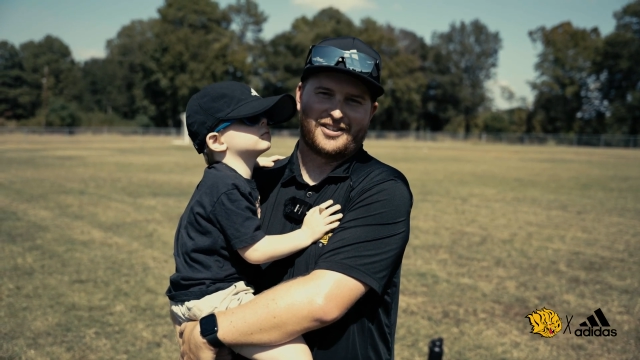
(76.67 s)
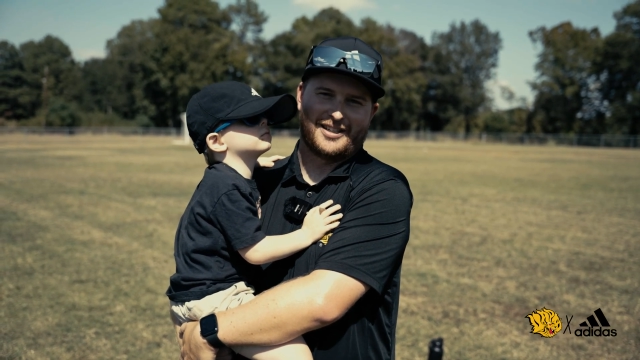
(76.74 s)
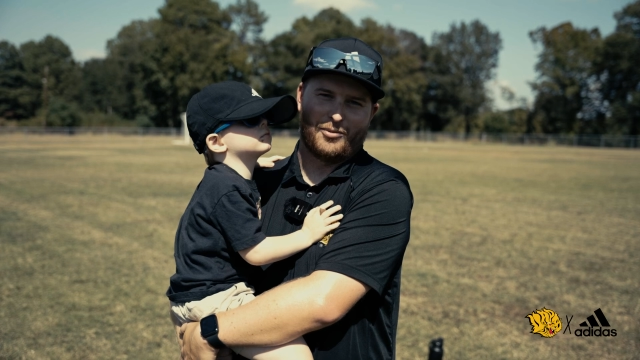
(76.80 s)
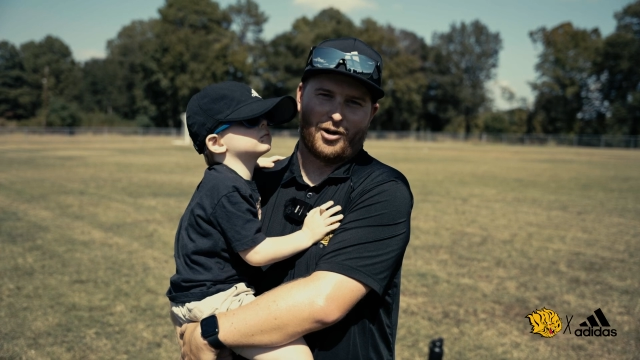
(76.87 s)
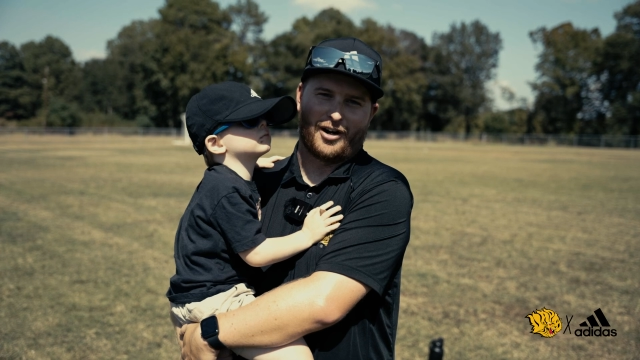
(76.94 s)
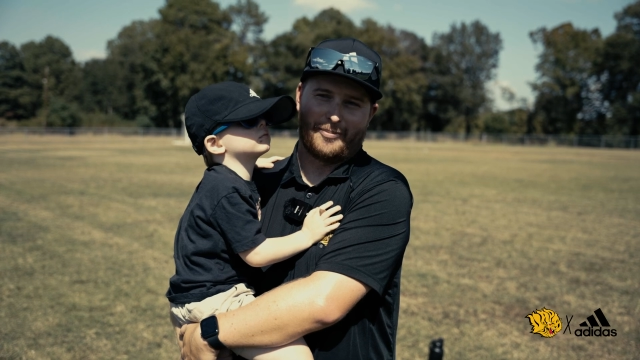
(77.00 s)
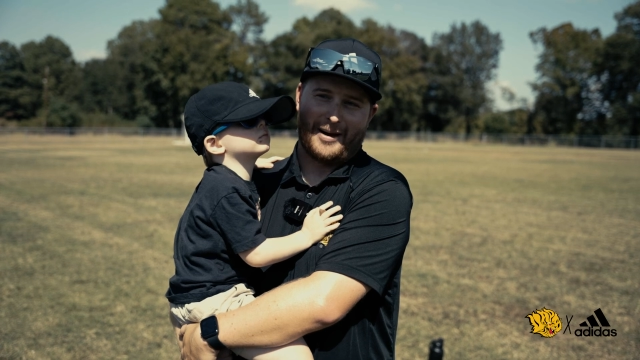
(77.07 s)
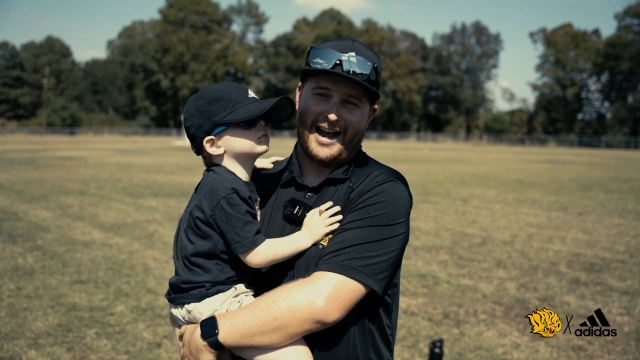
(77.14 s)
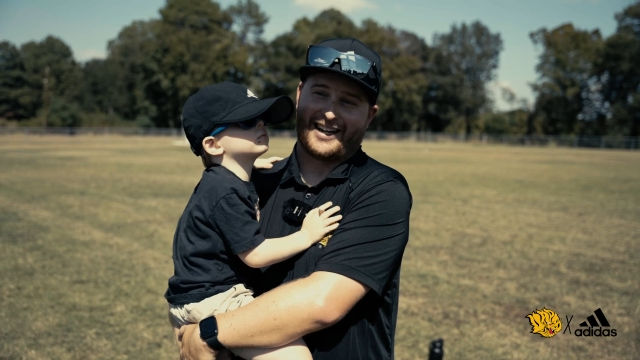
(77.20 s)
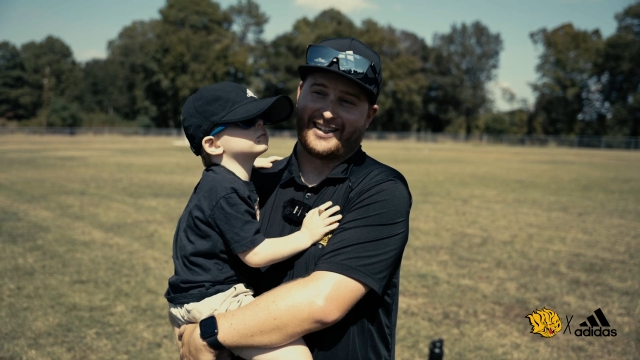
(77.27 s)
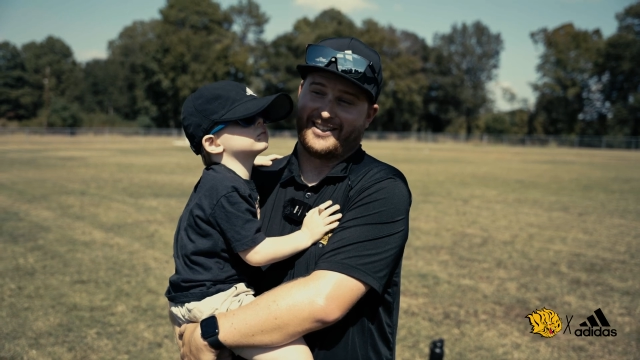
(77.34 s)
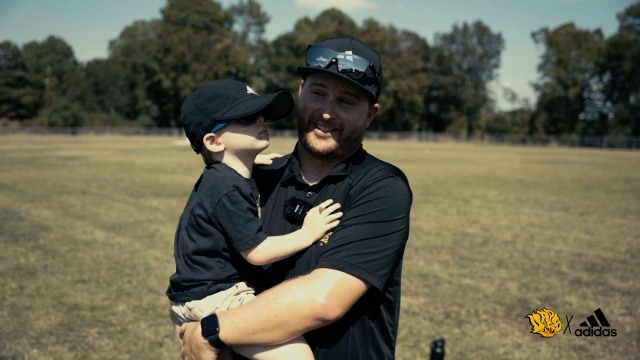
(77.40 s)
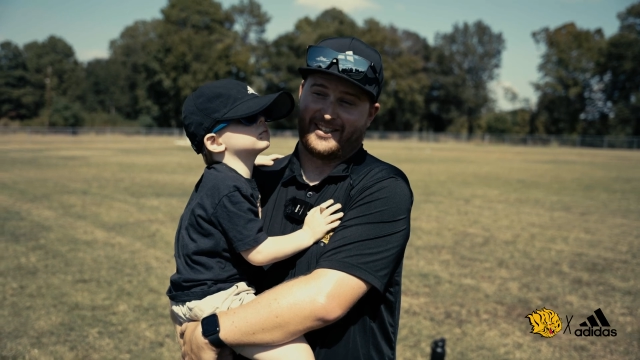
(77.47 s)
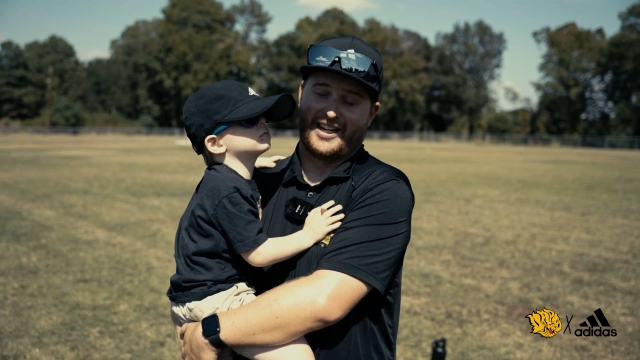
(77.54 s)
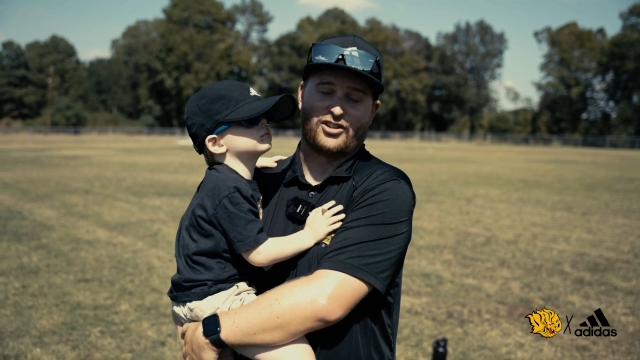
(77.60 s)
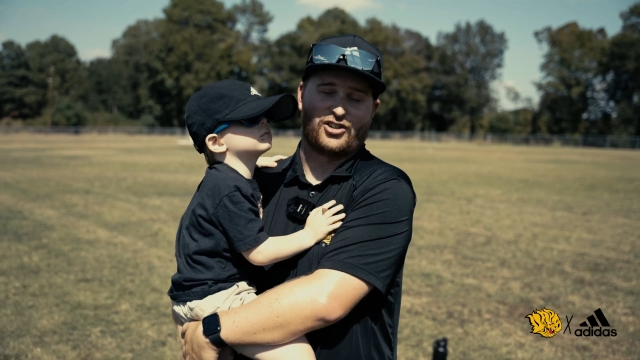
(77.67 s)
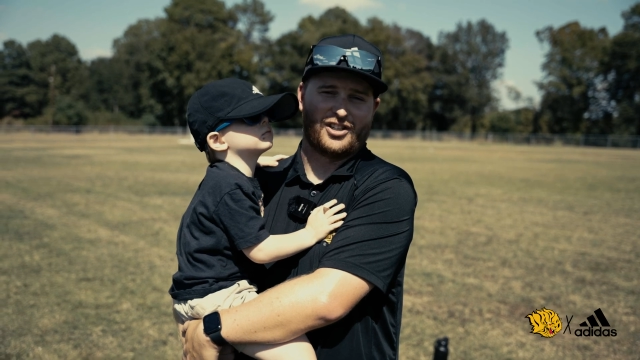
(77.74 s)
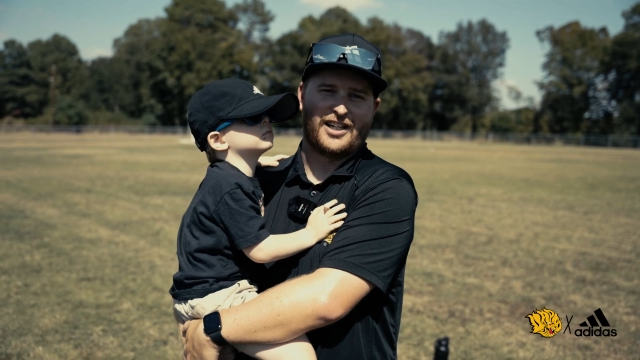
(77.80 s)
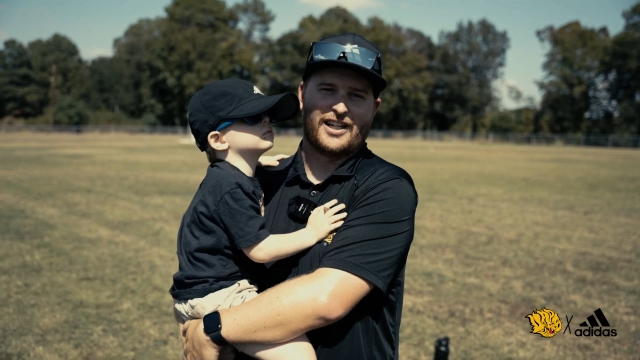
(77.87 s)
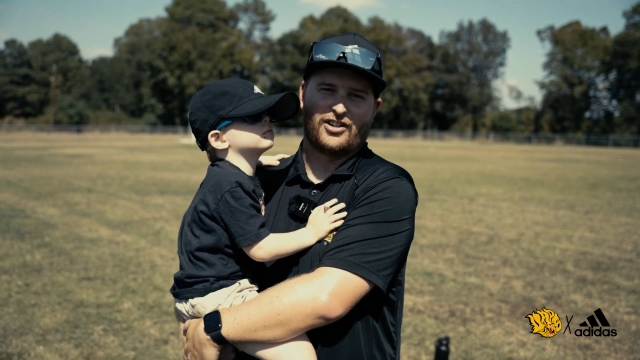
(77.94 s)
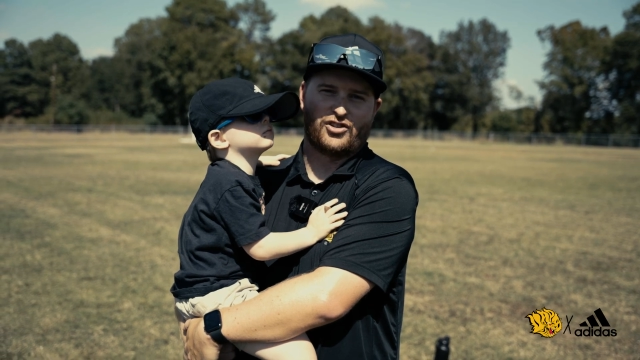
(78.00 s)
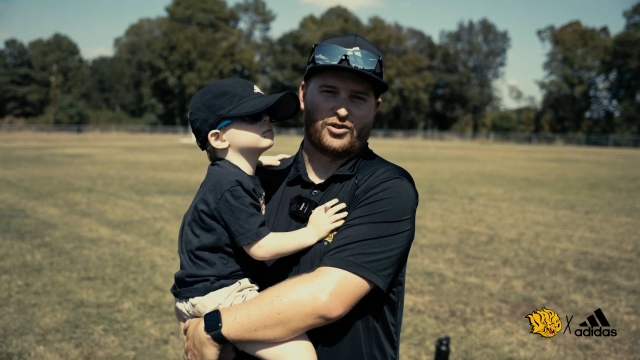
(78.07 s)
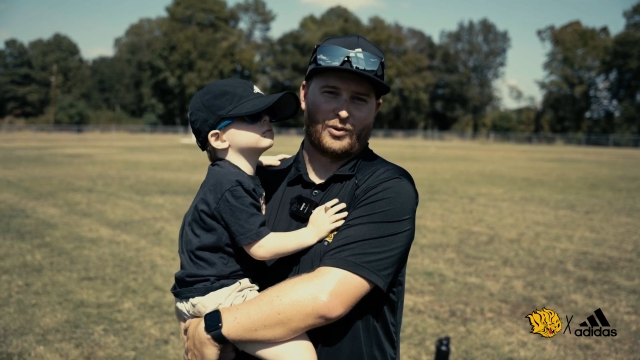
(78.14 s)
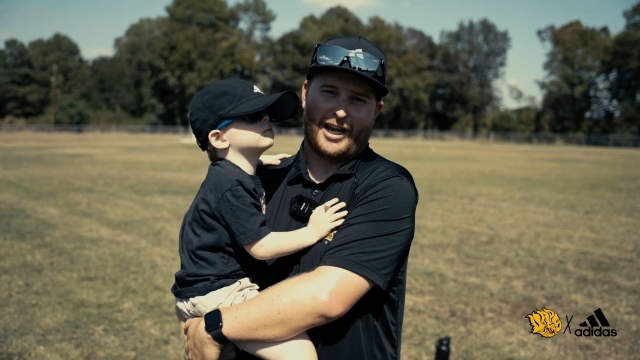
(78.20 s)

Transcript: team on her back, and today she did.